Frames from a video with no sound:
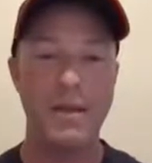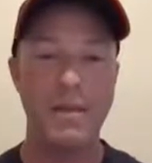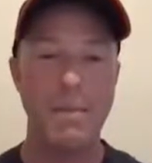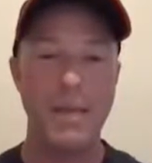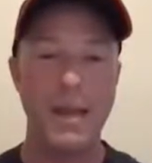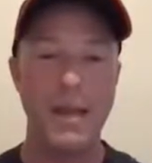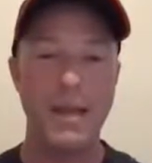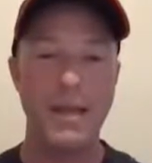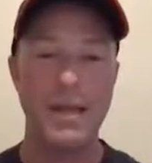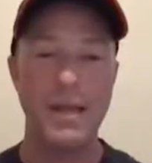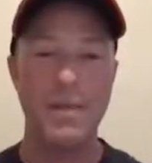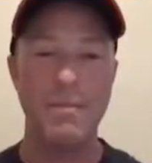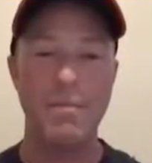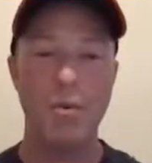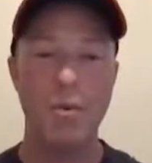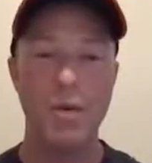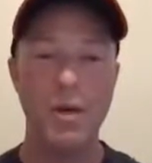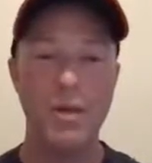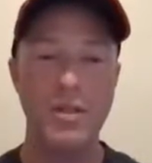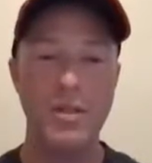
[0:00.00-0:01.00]
the main key
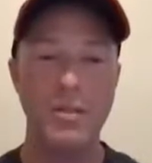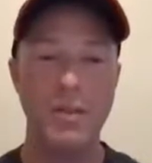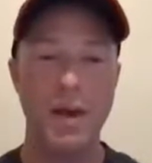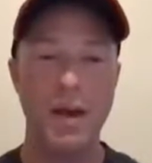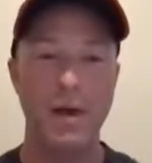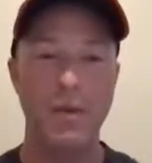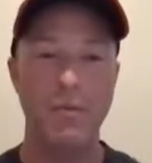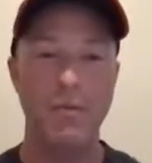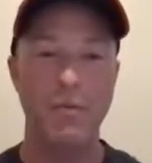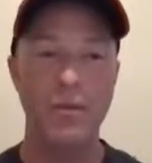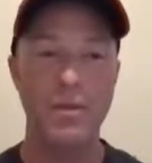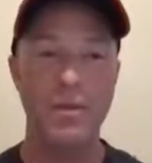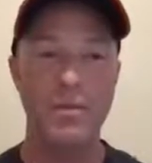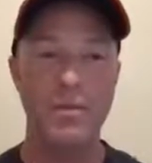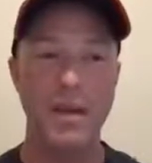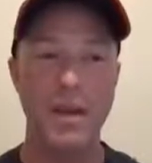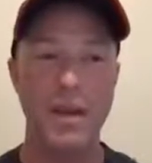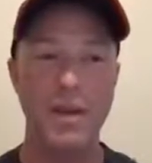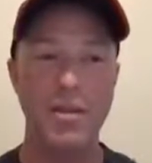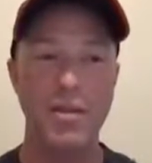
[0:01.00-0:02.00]
points about risk
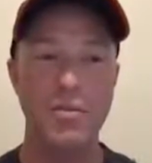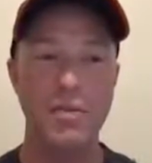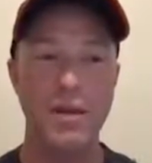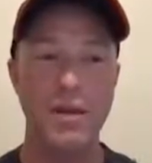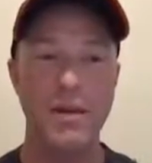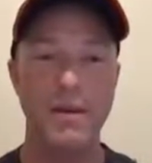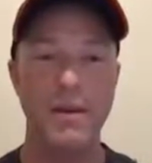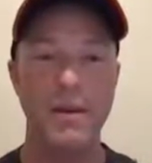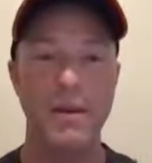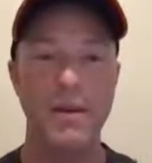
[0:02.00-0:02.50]
management.